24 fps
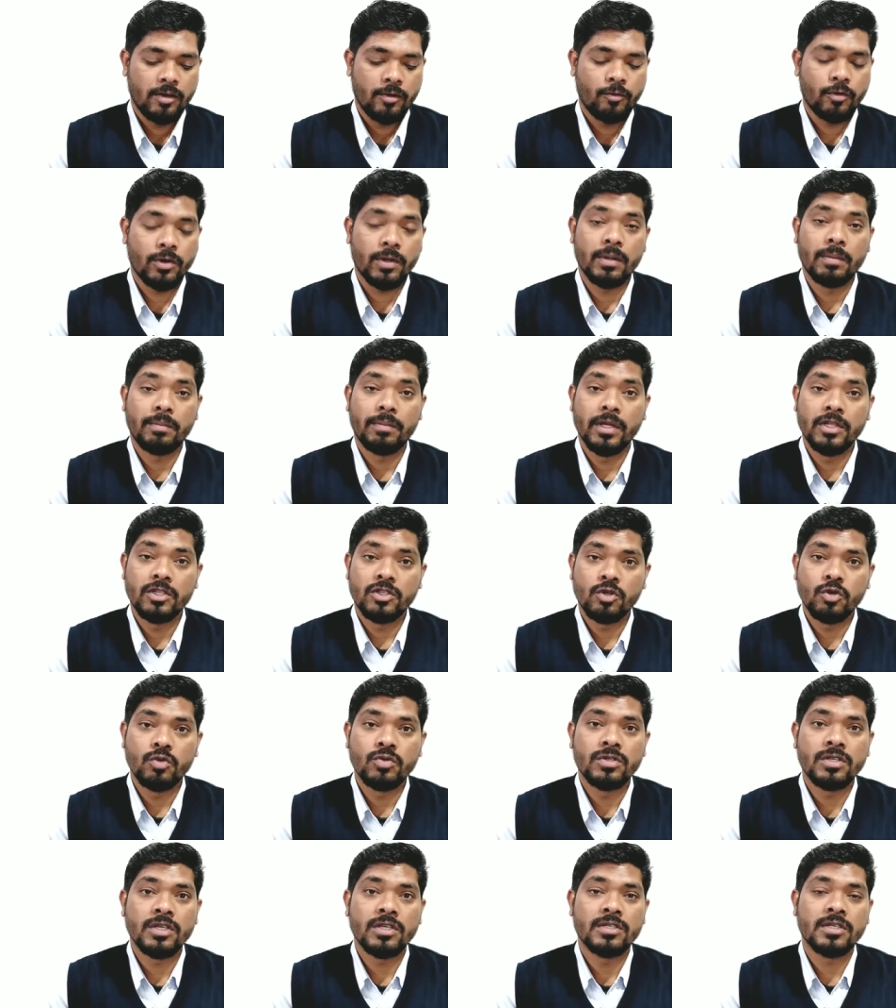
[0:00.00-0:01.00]
from the
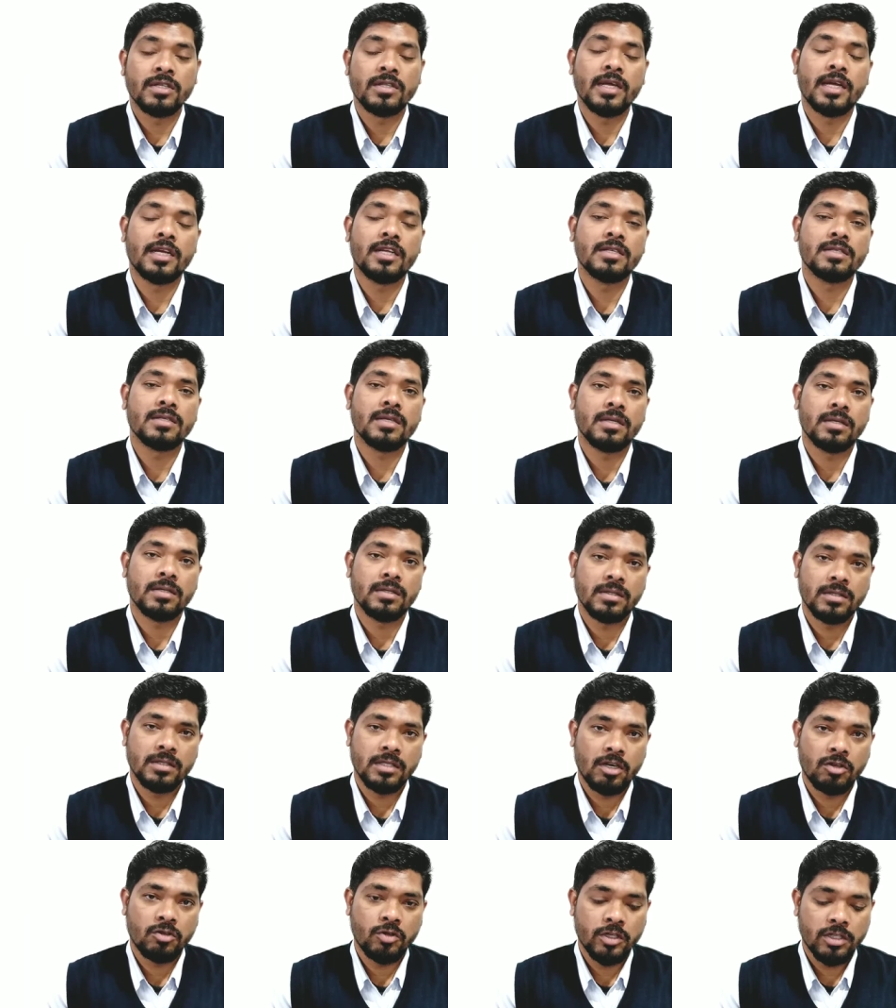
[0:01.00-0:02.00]
monsoon season there is
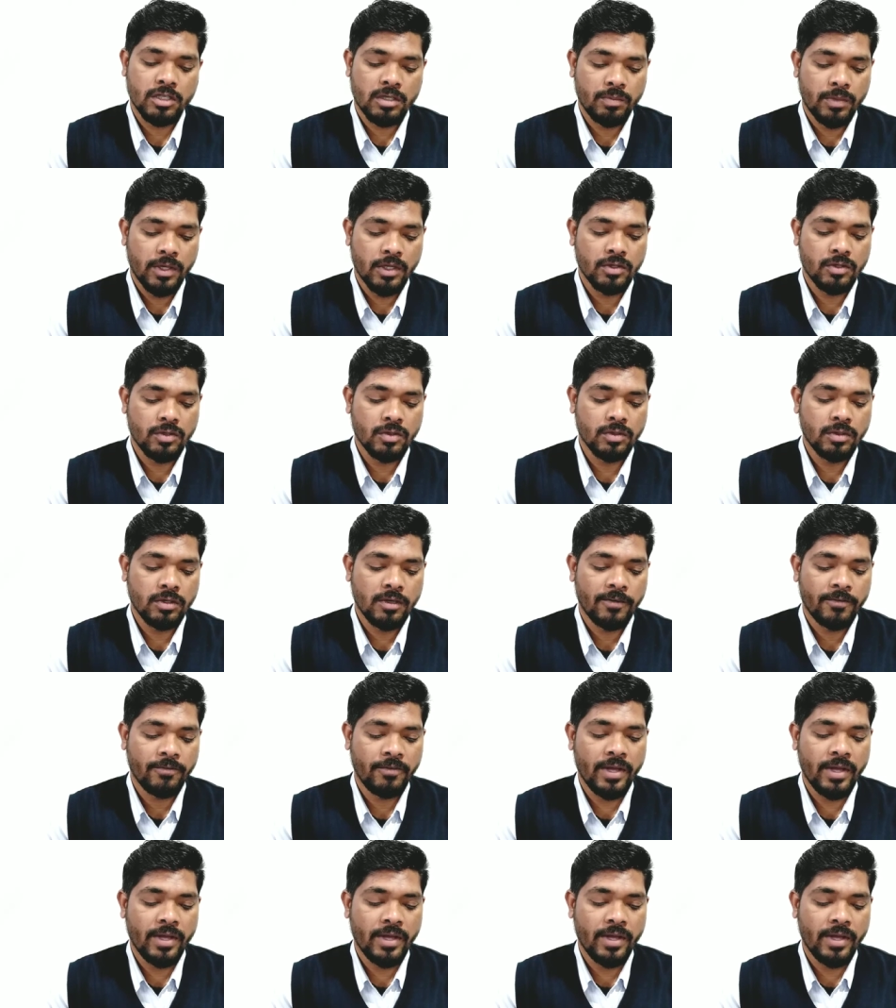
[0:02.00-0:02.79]
southeast monsoon